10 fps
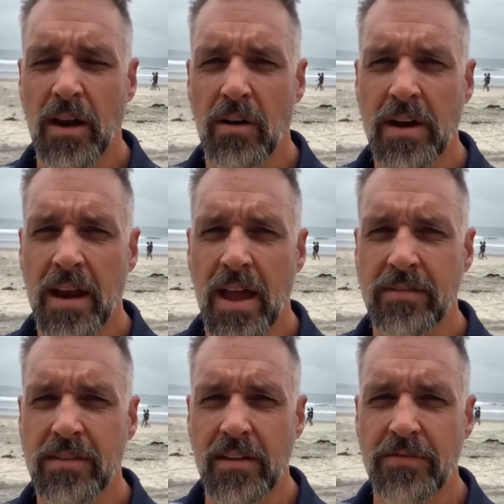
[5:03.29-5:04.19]
All kind of has
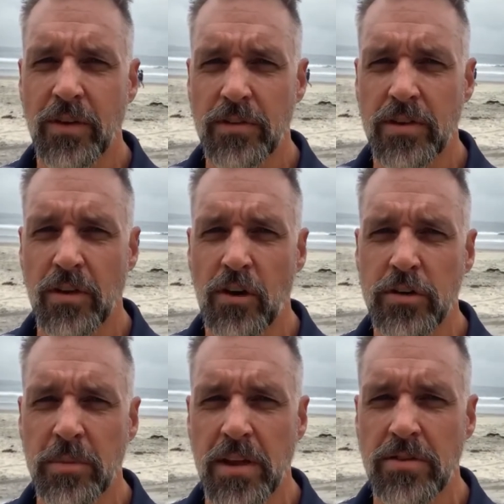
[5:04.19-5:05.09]
filtered
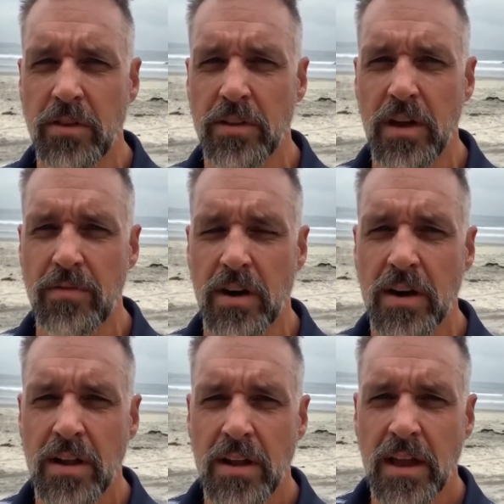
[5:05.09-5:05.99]
ultimately through the liver
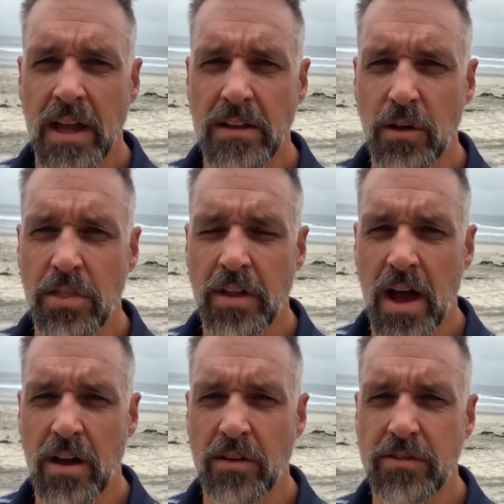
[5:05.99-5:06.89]
and
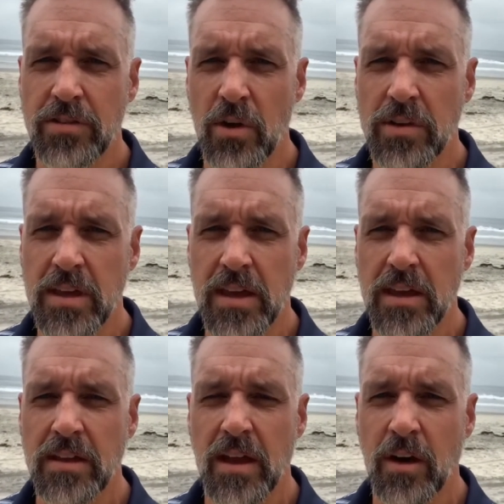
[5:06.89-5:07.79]
glutathione is so
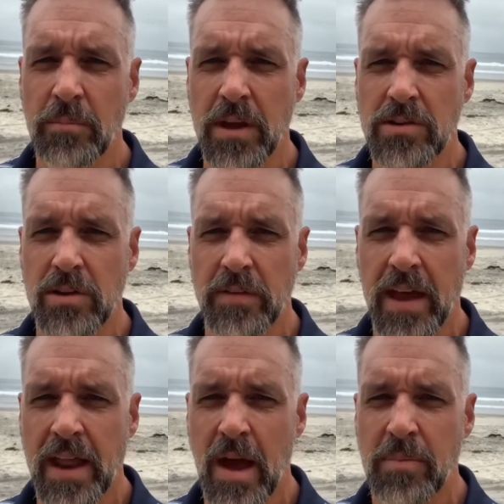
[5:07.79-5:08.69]
key to help make sure
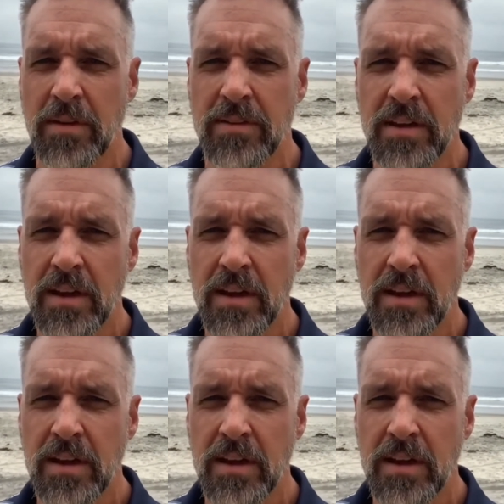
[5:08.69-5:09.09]
that happens.